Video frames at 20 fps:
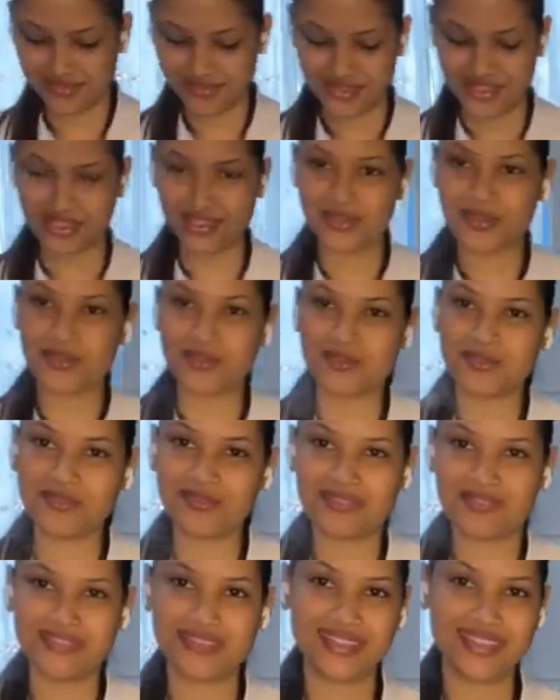So
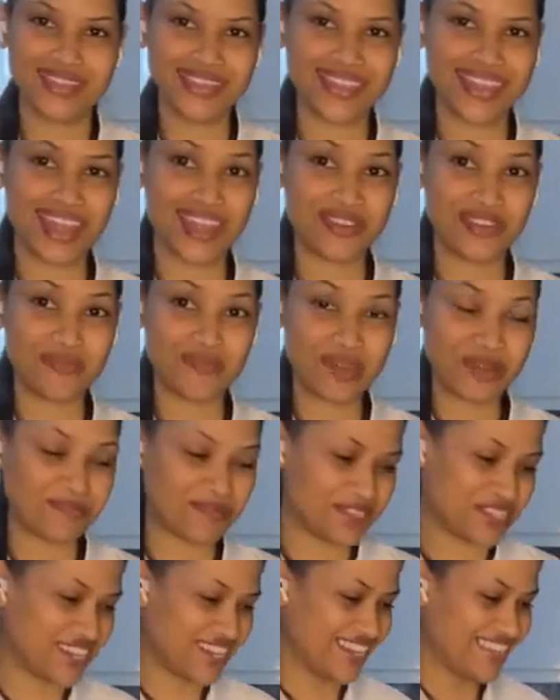I
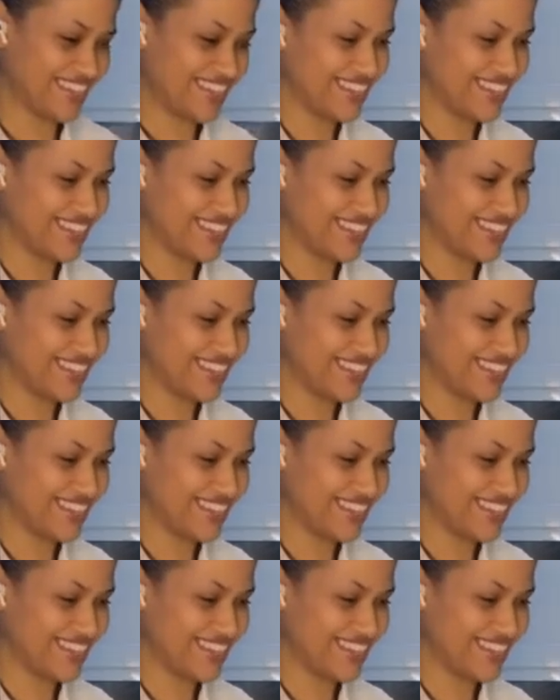remembered.